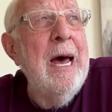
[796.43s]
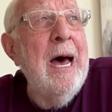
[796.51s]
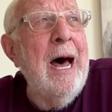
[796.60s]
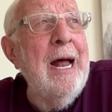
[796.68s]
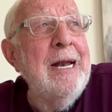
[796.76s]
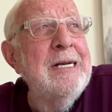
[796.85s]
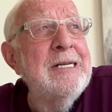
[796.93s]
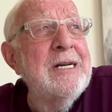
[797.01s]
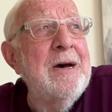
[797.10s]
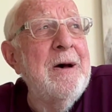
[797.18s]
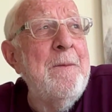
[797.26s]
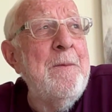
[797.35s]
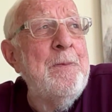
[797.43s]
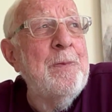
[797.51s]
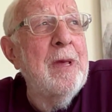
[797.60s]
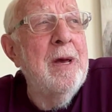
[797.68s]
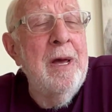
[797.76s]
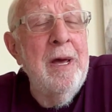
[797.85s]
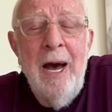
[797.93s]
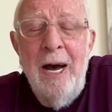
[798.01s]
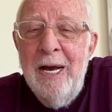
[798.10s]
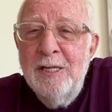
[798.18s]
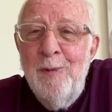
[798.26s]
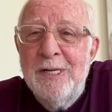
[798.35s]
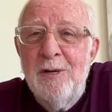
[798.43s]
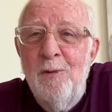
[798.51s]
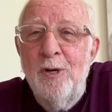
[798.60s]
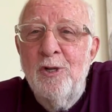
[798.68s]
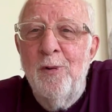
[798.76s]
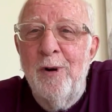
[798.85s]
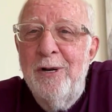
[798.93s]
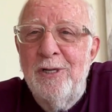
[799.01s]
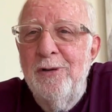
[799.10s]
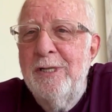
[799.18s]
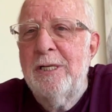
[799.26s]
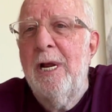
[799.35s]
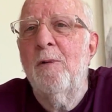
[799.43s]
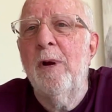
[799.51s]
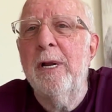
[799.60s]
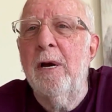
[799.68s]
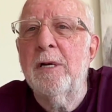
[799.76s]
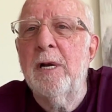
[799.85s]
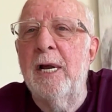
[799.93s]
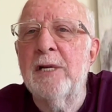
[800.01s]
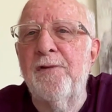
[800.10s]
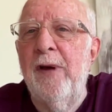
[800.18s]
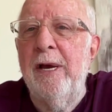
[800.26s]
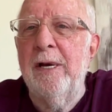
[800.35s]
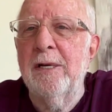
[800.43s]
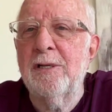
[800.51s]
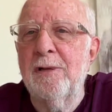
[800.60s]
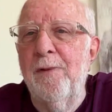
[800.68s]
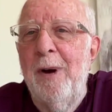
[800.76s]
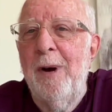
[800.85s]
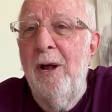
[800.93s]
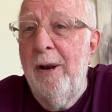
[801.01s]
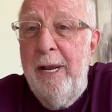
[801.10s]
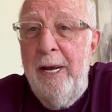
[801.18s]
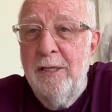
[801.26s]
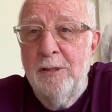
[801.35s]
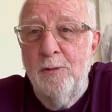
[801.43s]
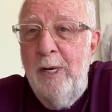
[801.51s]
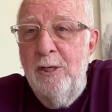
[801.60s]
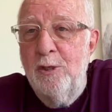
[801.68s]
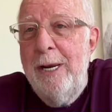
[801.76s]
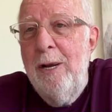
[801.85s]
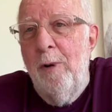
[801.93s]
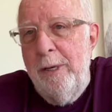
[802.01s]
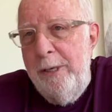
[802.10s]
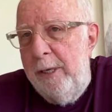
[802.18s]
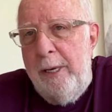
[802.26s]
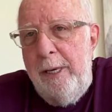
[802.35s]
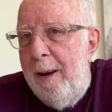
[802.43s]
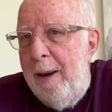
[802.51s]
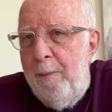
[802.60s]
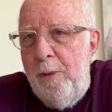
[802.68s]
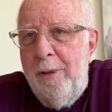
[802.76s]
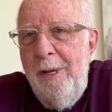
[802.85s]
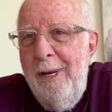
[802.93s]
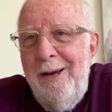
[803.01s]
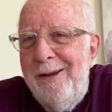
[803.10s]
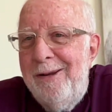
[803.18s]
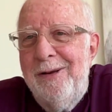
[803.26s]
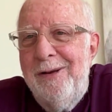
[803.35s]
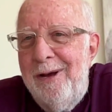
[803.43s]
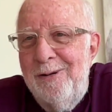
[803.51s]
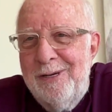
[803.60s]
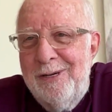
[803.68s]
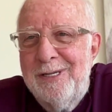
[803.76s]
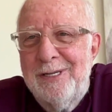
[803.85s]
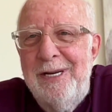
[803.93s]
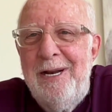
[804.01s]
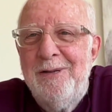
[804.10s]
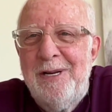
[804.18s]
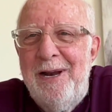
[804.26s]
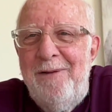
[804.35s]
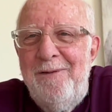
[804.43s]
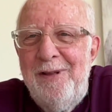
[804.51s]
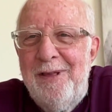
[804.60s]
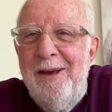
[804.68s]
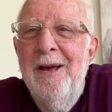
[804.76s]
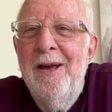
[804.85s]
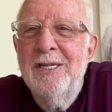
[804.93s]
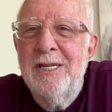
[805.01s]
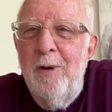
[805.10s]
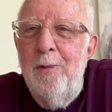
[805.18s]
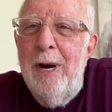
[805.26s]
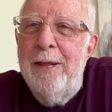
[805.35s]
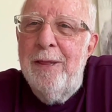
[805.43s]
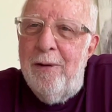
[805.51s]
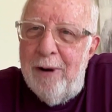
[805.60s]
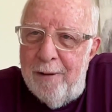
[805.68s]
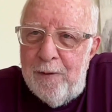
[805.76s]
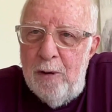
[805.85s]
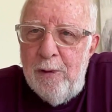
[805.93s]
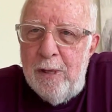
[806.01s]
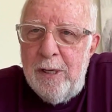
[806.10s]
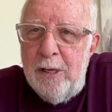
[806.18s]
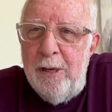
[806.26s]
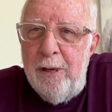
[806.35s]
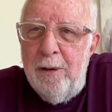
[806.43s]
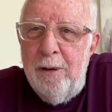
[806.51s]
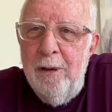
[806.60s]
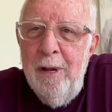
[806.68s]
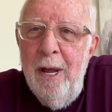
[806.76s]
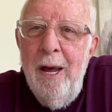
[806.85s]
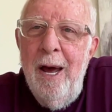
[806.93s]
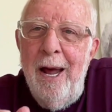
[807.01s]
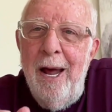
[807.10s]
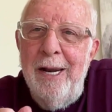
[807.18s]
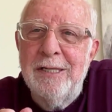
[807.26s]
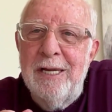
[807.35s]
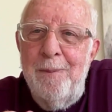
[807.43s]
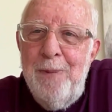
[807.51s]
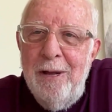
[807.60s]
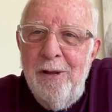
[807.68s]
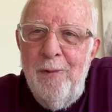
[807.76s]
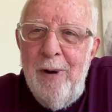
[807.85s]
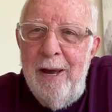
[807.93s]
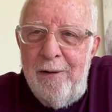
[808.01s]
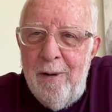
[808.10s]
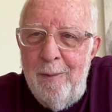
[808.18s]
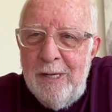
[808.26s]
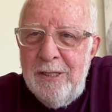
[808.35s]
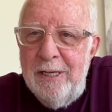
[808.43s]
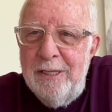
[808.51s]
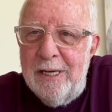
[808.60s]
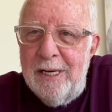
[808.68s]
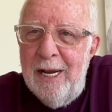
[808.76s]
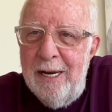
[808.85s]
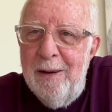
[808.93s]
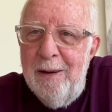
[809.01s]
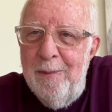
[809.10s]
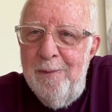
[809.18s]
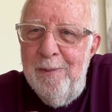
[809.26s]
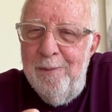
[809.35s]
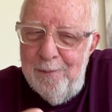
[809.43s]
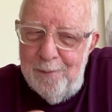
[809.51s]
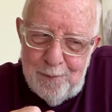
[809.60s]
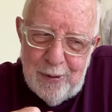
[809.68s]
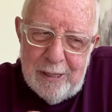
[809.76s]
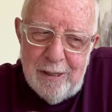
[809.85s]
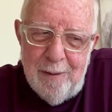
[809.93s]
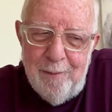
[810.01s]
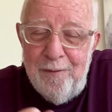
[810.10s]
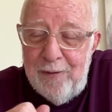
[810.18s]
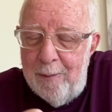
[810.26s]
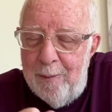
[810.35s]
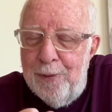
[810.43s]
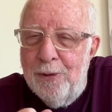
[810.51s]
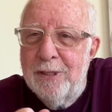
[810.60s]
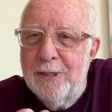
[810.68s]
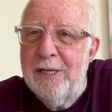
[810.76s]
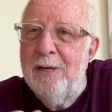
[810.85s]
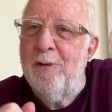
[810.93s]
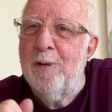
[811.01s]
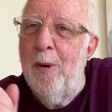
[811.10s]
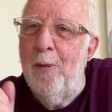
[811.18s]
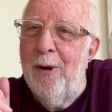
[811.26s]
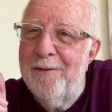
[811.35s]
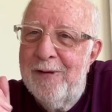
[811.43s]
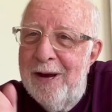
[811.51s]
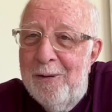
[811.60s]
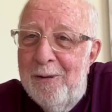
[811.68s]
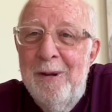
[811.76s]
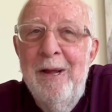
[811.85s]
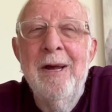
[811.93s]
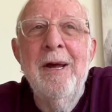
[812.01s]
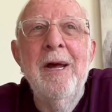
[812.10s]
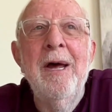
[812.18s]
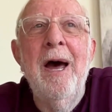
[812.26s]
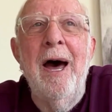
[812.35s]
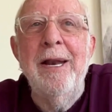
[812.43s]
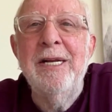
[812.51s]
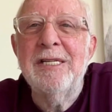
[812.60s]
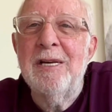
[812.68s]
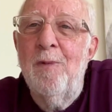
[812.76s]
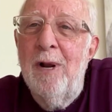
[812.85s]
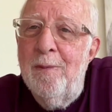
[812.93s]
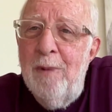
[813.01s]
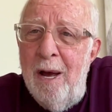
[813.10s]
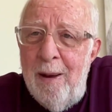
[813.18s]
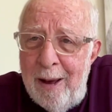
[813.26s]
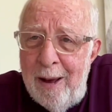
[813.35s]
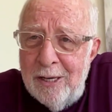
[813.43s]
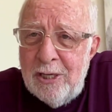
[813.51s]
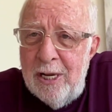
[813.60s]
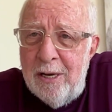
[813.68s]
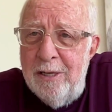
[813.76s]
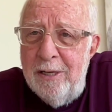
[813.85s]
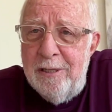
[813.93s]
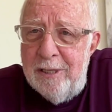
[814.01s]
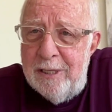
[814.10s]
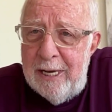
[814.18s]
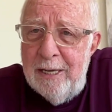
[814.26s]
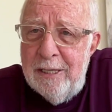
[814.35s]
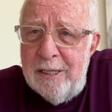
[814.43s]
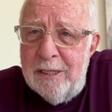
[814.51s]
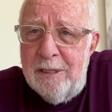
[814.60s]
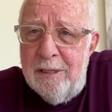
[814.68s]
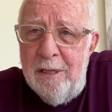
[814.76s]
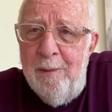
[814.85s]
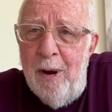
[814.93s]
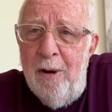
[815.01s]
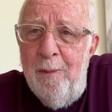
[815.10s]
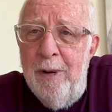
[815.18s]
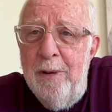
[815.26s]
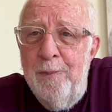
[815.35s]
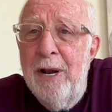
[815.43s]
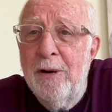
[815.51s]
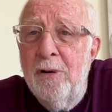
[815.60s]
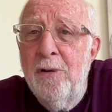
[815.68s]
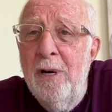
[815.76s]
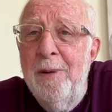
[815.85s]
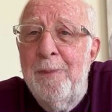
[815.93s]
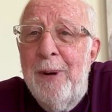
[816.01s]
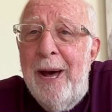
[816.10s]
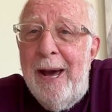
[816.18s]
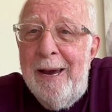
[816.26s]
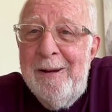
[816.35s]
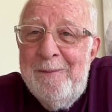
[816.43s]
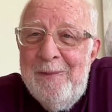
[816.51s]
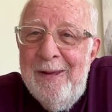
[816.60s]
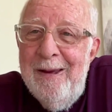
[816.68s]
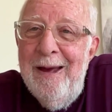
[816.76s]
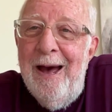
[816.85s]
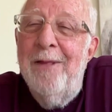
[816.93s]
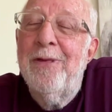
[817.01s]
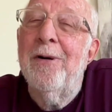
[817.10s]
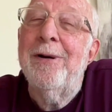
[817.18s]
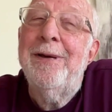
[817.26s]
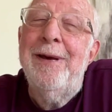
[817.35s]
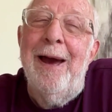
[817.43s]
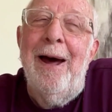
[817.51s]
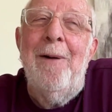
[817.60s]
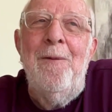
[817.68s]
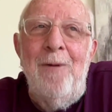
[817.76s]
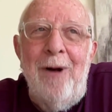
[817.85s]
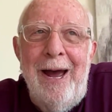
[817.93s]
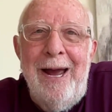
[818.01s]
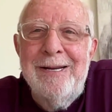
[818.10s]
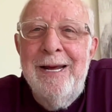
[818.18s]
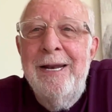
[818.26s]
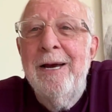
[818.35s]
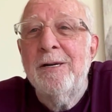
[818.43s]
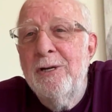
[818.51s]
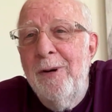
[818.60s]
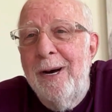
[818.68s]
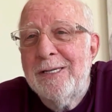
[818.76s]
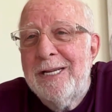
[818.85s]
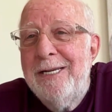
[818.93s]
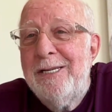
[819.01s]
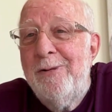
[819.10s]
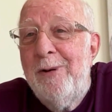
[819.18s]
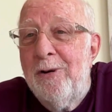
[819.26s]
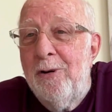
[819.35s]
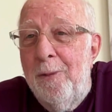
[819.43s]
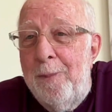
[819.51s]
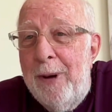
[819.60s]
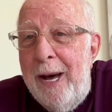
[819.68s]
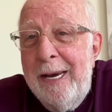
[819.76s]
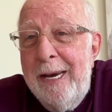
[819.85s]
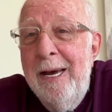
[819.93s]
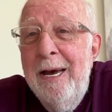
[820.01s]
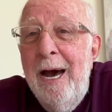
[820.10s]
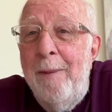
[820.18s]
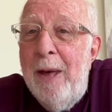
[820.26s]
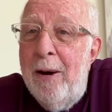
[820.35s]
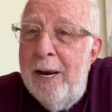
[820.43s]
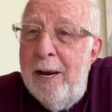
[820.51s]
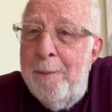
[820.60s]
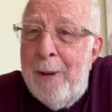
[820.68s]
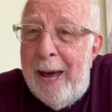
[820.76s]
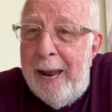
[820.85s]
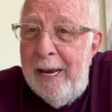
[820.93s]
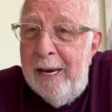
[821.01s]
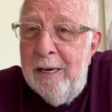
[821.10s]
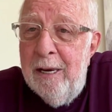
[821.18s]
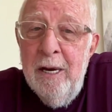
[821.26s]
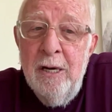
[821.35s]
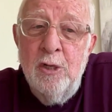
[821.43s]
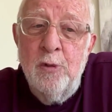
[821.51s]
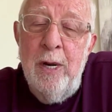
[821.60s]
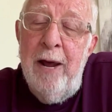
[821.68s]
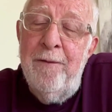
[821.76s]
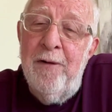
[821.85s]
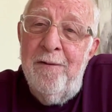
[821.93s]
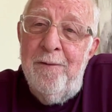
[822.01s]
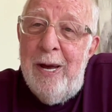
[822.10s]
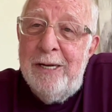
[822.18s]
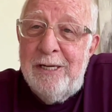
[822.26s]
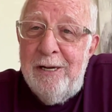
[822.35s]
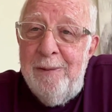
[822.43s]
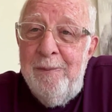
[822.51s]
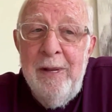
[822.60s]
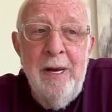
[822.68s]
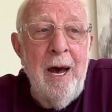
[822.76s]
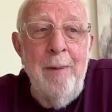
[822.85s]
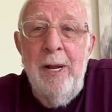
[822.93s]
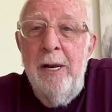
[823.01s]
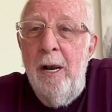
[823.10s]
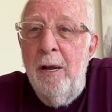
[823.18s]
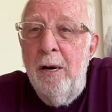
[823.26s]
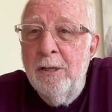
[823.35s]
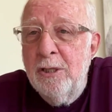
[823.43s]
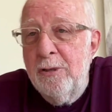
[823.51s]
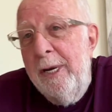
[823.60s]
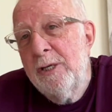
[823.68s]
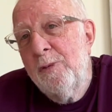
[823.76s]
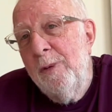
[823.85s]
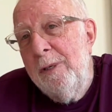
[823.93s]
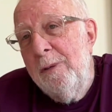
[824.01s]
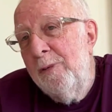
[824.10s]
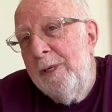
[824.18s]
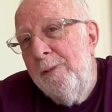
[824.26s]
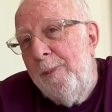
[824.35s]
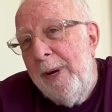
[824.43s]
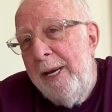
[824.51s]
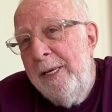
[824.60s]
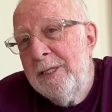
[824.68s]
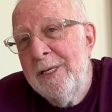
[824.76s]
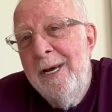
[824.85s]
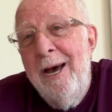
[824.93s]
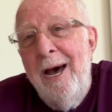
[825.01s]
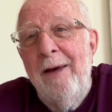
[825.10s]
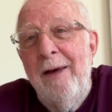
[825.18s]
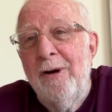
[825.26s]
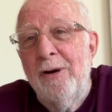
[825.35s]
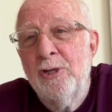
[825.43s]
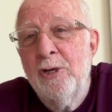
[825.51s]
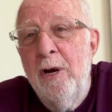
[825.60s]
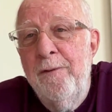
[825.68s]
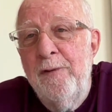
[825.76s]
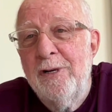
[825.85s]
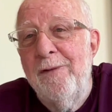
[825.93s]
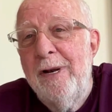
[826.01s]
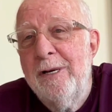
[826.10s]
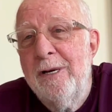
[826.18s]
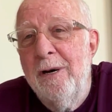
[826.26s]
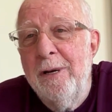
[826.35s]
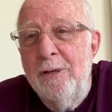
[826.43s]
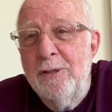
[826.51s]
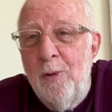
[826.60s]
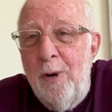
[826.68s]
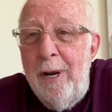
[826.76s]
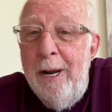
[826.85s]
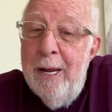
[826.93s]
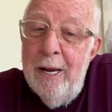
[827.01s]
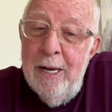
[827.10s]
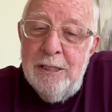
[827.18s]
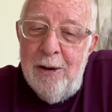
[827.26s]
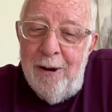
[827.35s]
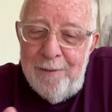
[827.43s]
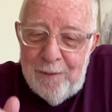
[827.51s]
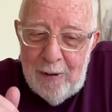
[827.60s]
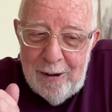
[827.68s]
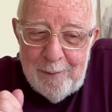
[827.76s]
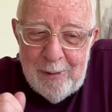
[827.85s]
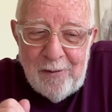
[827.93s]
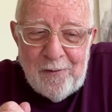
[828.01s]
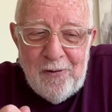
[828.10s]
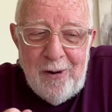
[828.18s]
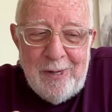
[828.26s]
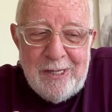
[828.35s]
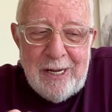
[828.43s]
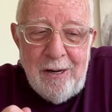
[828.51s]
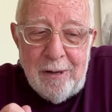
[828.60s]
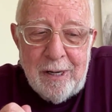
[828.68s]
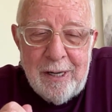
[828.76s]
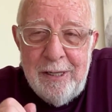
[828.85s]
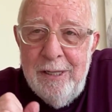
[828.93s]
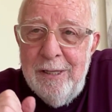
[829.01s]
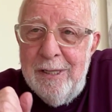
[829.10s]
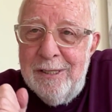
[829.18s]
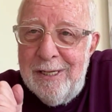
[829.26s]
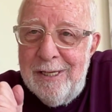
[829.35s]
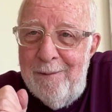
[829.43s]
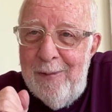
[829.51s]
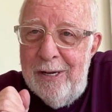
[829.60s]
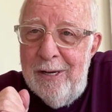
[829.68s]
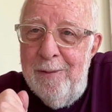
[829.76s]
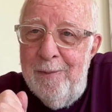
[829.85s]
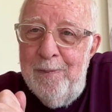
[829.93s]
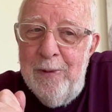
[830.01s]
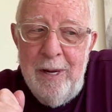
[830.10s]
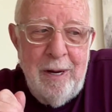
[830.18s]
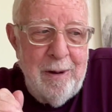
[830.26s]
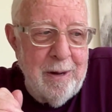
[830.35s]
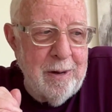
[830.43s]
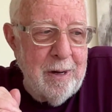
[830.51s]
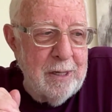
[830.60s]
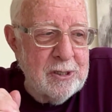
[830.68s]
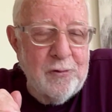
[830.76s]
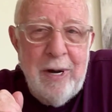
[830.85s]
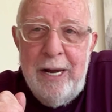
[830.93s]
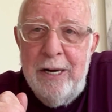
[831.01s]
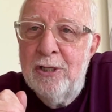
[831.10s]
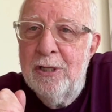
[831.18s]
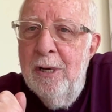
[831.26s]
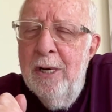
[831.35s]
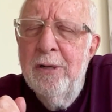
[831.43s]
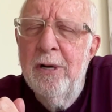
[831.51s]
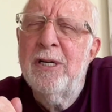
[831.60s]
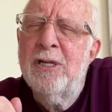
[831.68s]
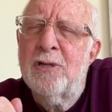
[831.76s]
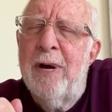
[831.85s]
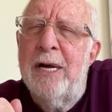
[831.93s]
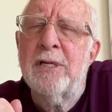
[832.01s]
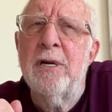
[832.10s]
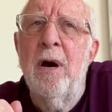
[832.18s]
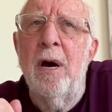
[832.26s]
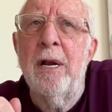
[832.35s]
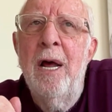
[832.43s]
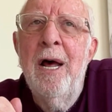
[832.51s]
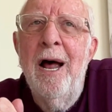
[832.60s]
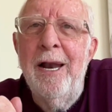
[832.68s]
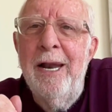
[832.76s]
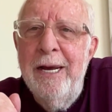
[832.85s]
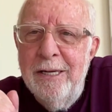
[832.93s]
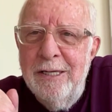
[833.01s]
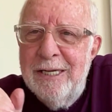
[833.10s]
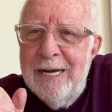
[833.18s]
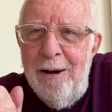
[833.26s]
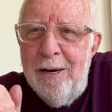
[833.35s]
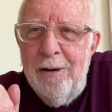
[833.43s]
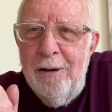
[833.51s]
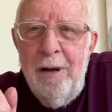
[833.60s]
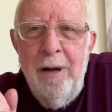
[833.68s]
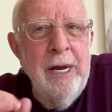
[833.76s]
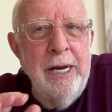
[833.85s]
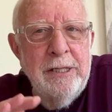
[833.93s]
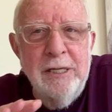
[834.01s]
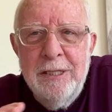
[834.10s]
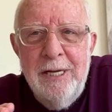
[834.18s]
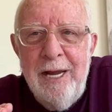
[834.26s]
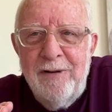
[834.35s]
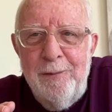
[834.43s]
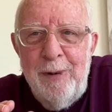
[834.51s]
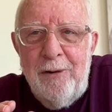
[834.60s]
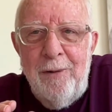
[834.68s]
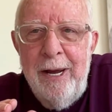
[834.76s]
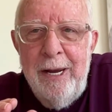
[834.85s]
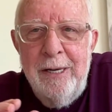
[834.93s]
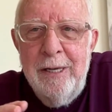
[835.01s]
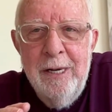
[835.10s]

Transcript: Okay. And um, I asked my son, what do you want to do? He said, I want to go to Las Vegas for my holiday, because when you're twenty-one, you can gamble and you can go to casinos right, and everything. Right. So we went there, and I phoned the Colonel, and I said, by the way, I've got my sons here. Can I come bring them, Philip and Paul, to see you with my wife, Carol? And he said, well, I'm actually going to the dentist at the moment, but I'll call you back. Okay. I thought, yeah, right. And yeah, two hours later, he called back. Nice. I'm now in a panic, because whenever I've met him, I'm in a long stretch wheelbase, and I've got chauffeur-driven, God knows what. So I phoned up this firm and said, look, can you give me a, a stretch? Not a stretch, no, a Lincoln Town Car. It doesn't have to be great.